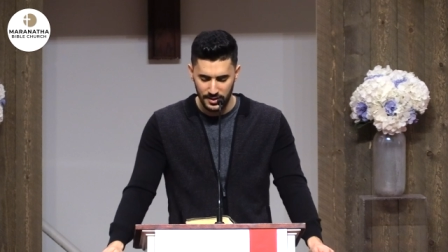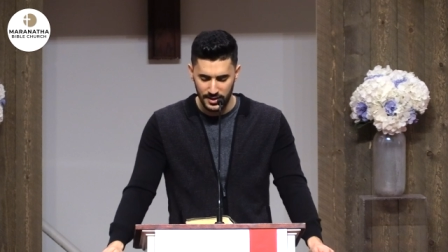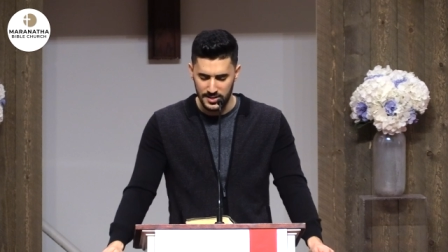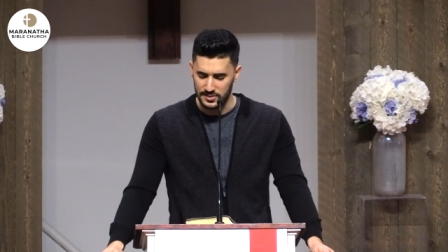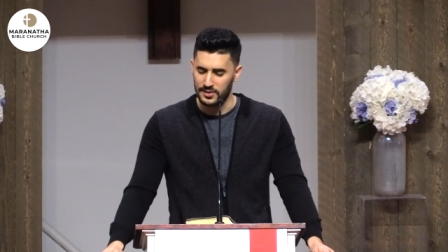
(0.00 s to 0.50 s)

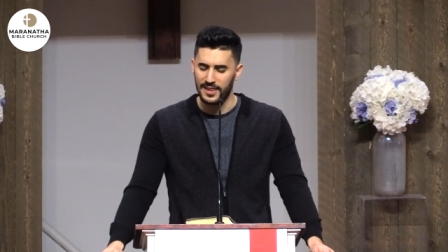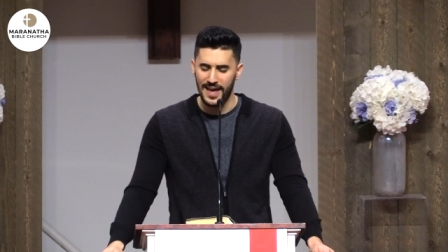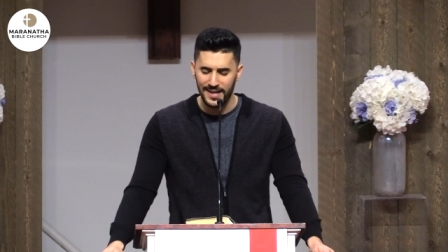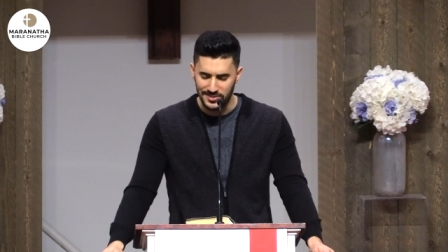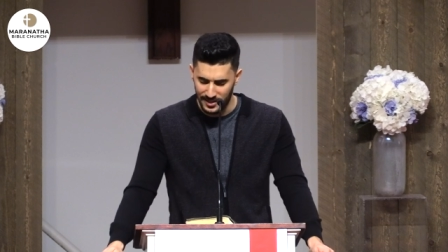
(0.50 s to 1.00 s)
It has
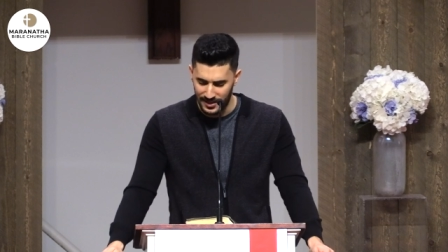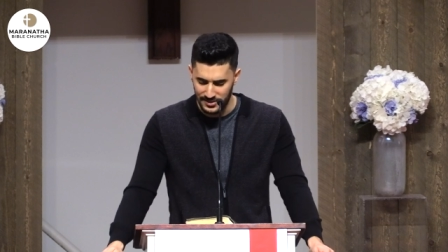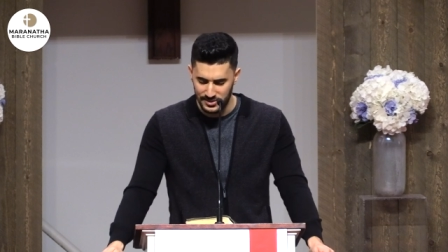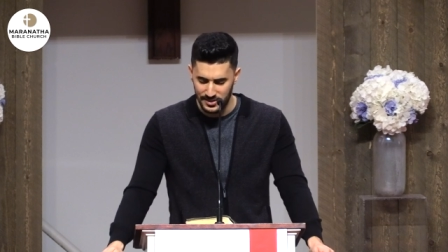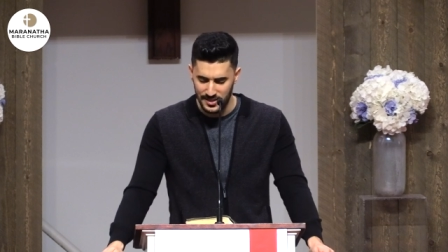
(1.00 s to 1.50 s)
lied to
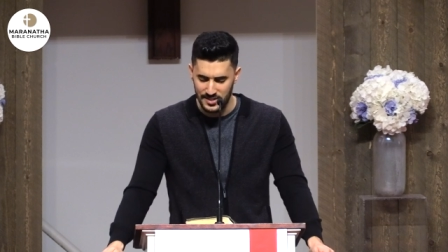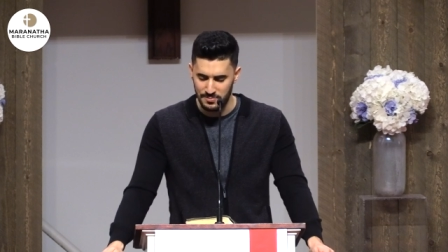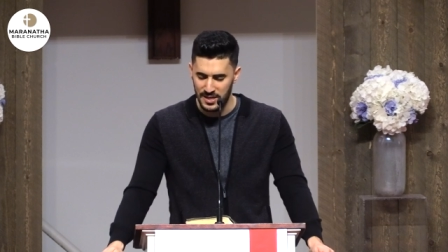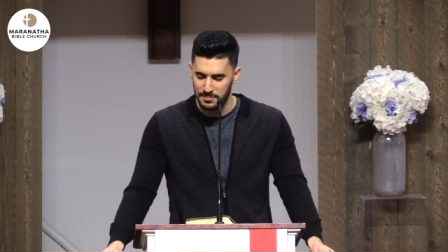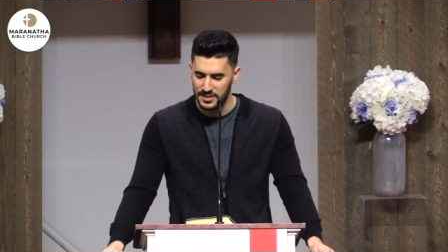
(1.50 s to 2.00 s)
us. It has
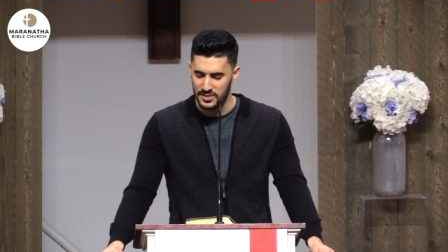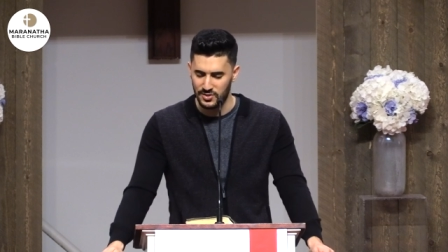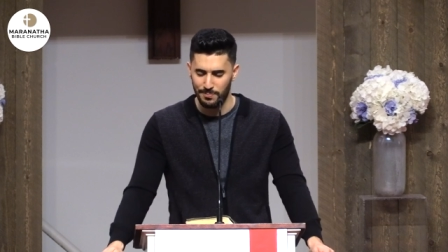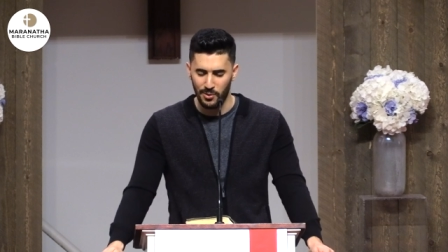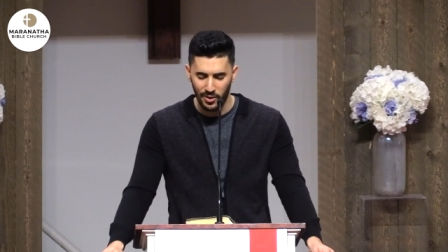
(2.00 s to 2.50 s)
made me
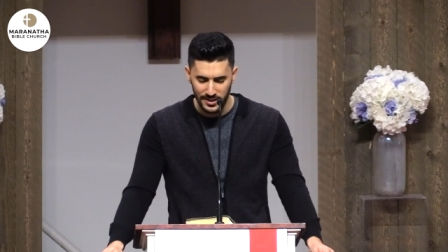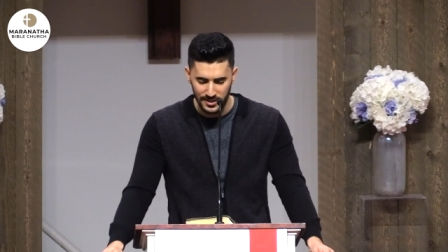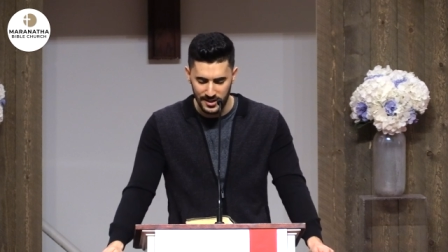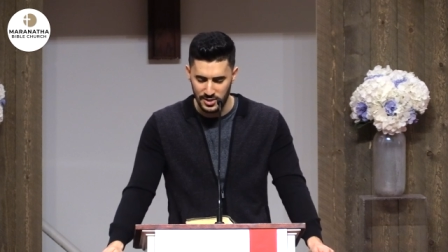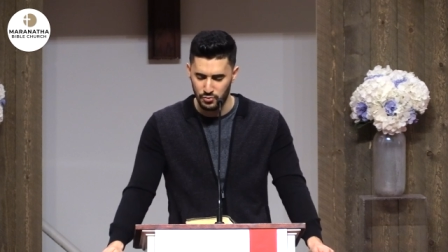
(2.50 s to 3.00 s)

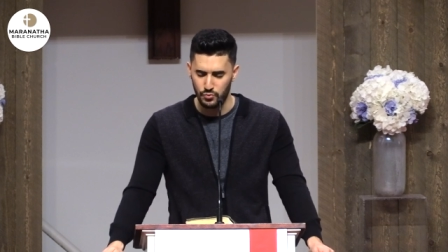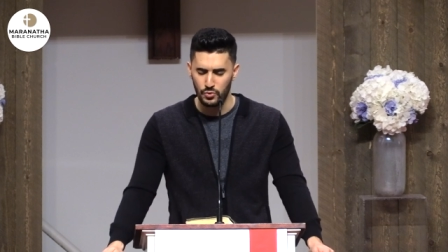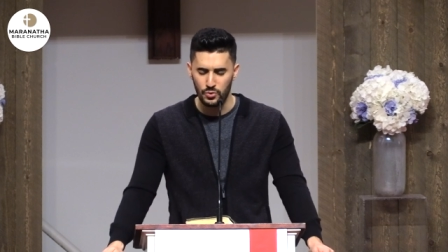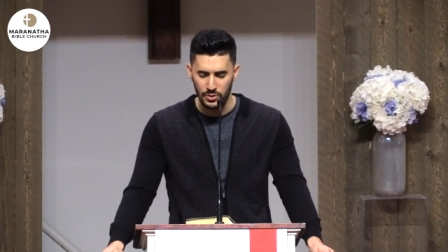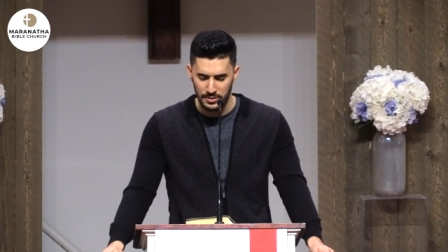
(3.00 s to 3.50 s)
disappointed. It has
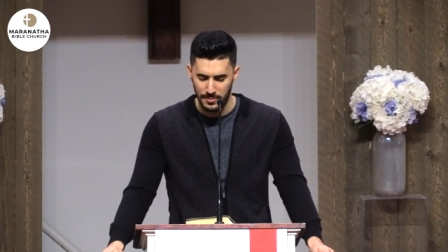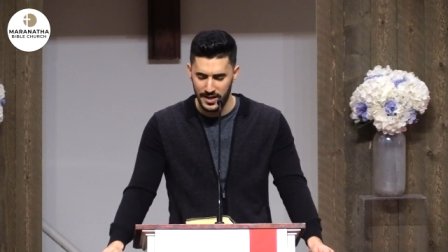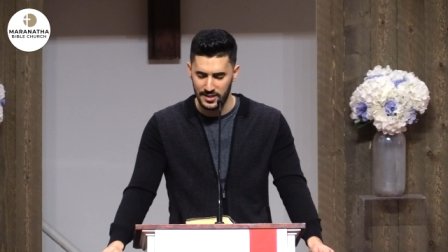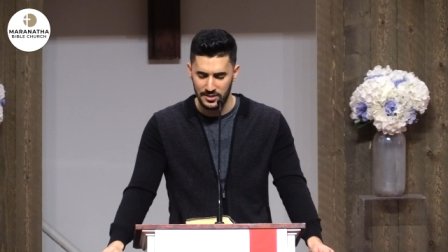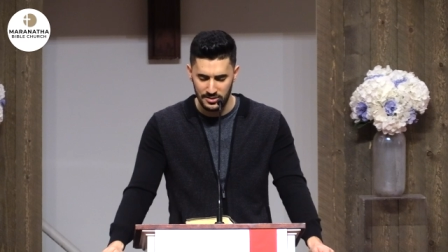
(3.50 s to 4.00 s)
ruined
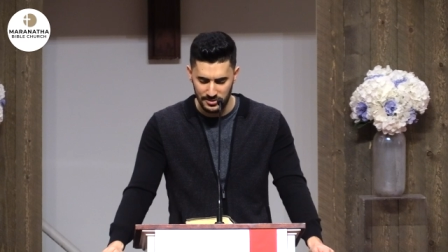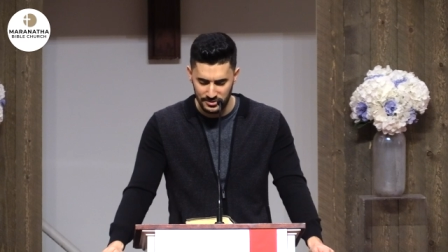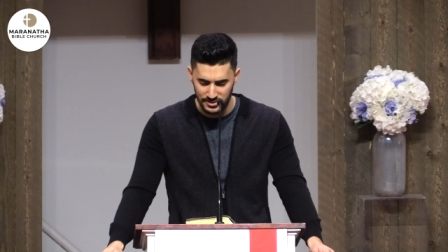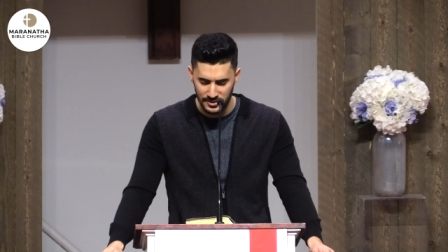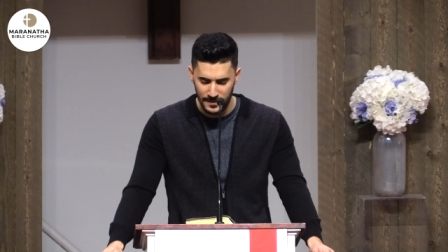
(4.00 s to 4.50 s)
my
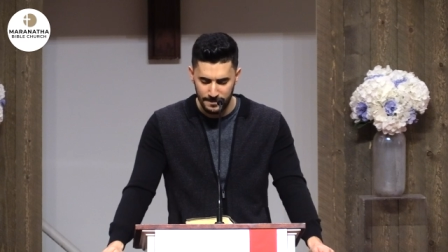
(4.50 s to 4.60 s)
years.